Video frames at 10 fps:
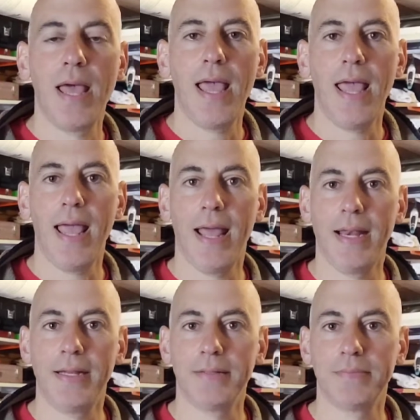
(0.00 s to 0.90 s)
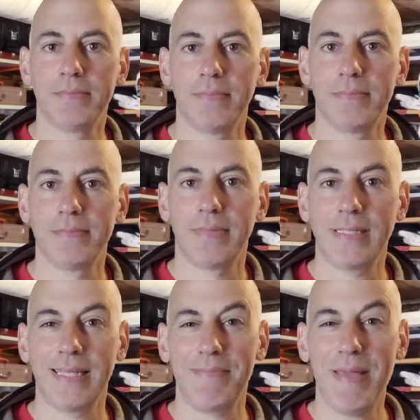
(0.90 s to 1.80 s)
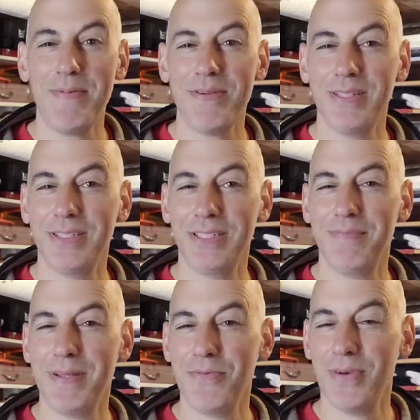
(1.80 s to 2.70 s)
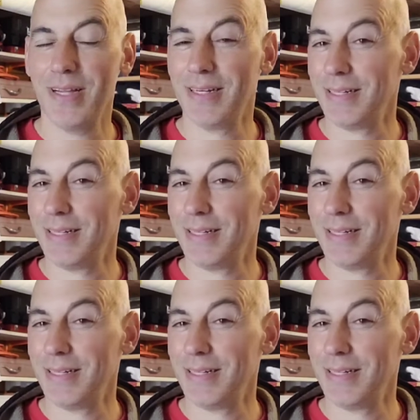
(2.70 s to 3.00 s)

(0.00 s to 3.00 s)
And I said, maybe you could ship me one,